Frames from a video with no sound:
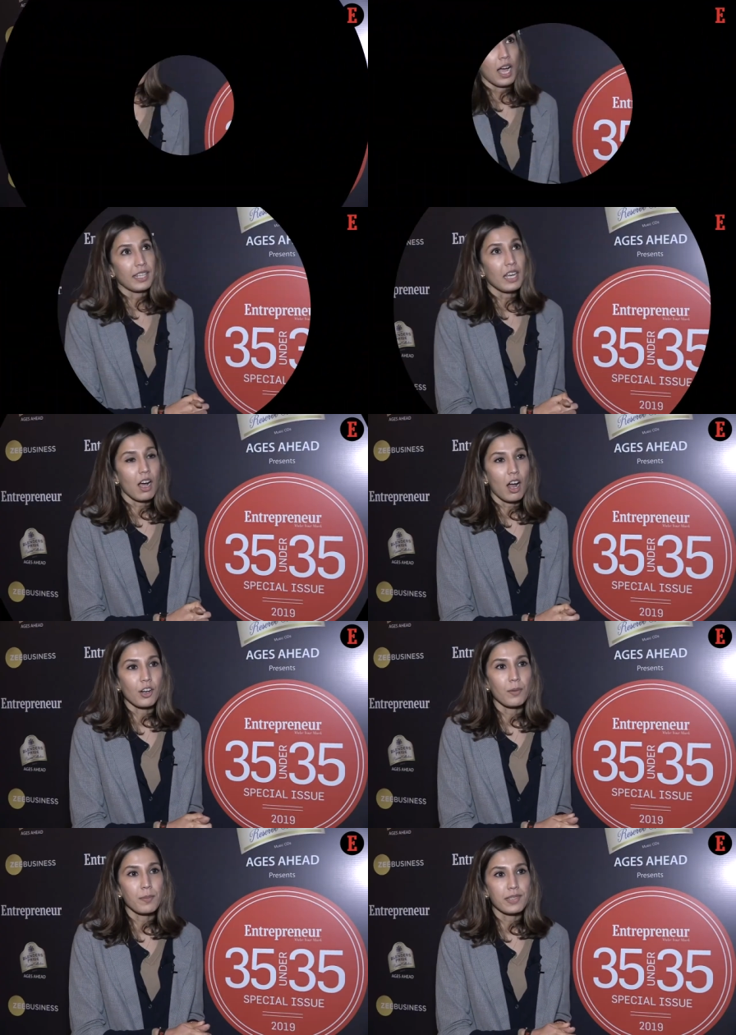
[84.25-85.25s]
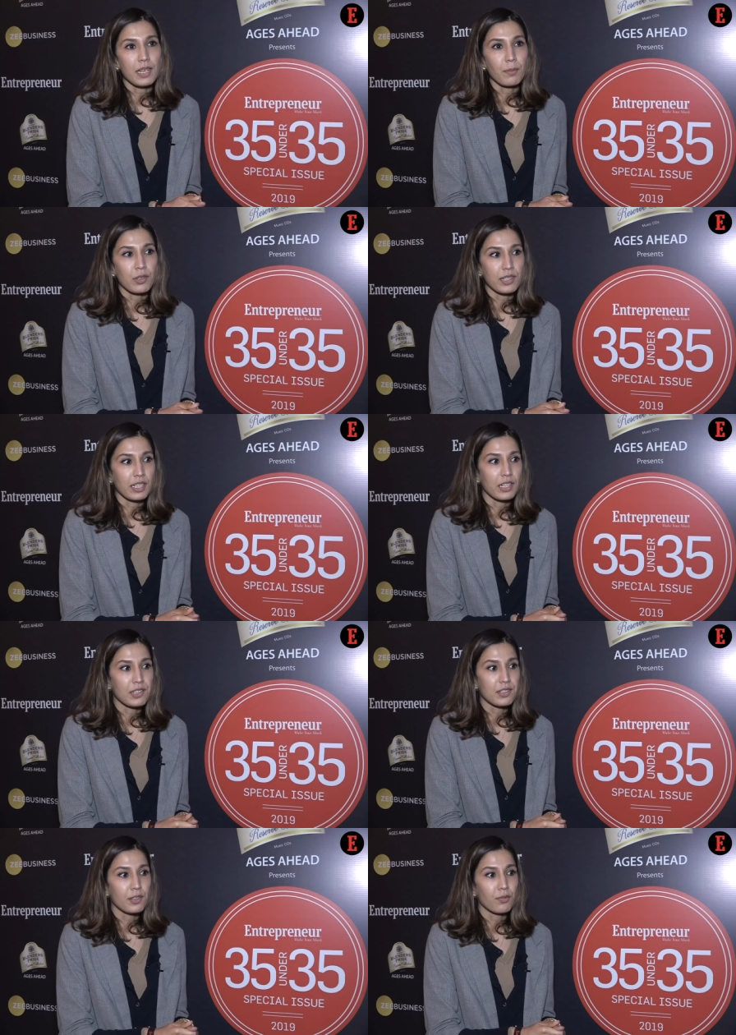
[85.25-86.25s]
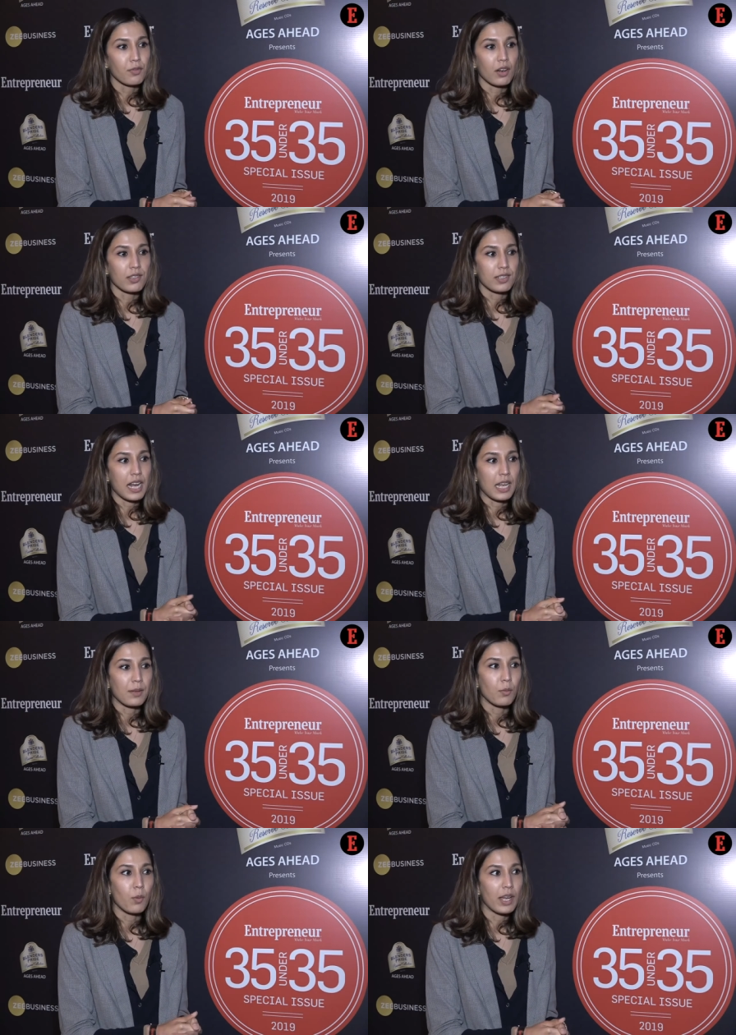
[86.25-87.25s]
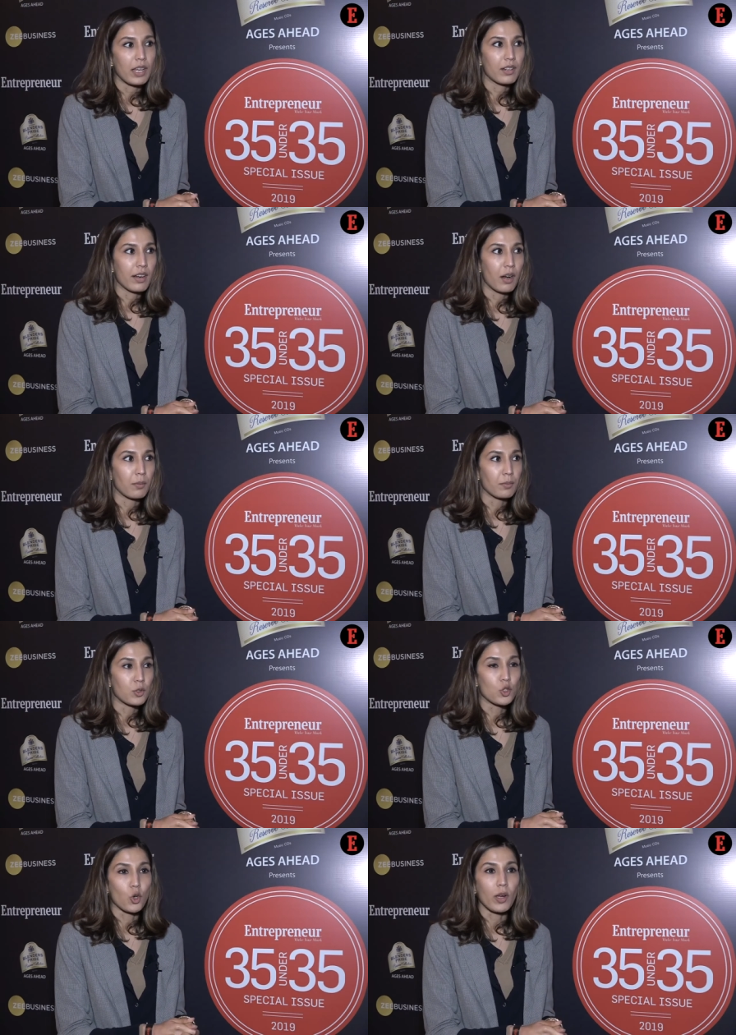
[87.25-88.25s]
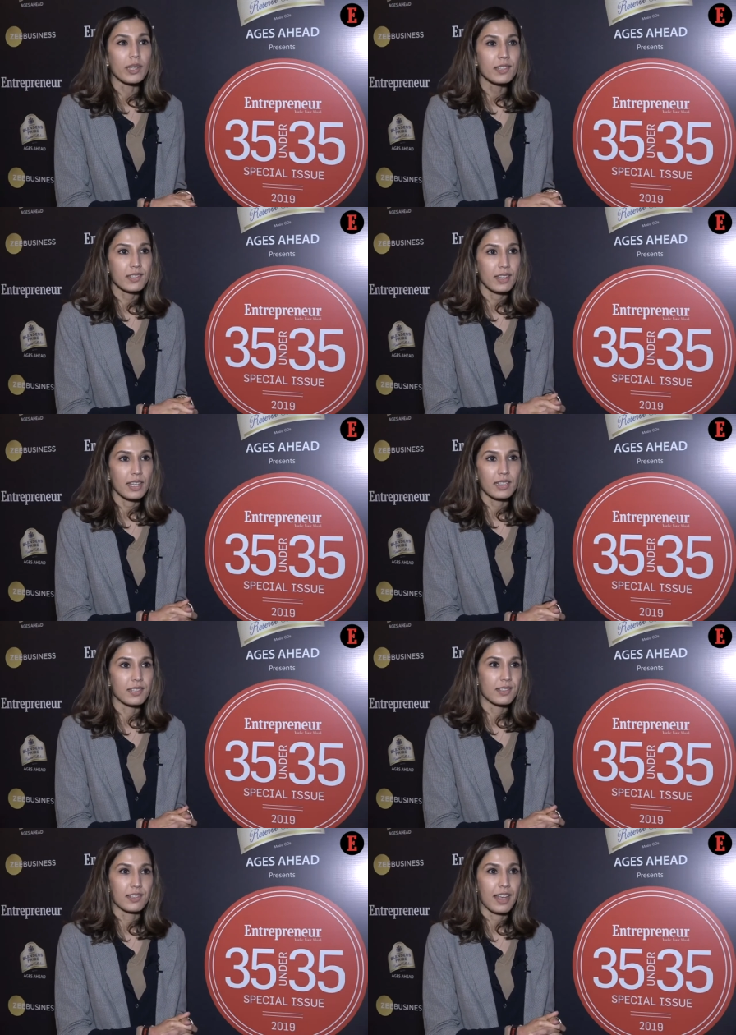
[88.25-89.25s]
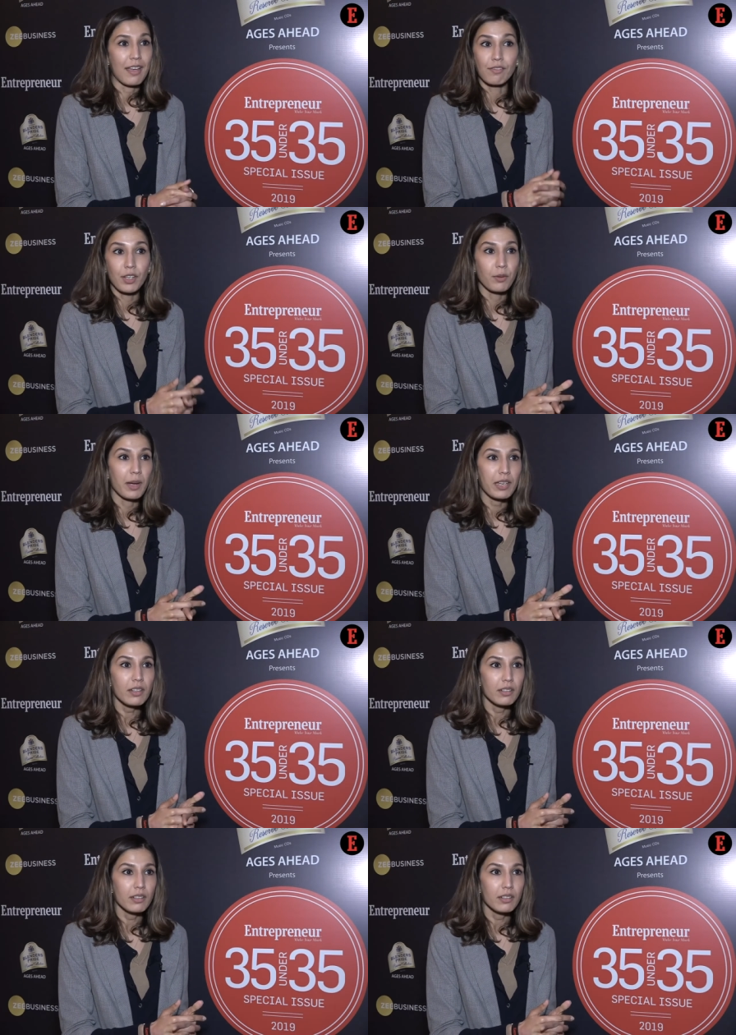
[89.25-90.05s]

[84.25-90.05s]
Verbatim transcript: I think 100% because I think this is the first time where um, choice is everywhere.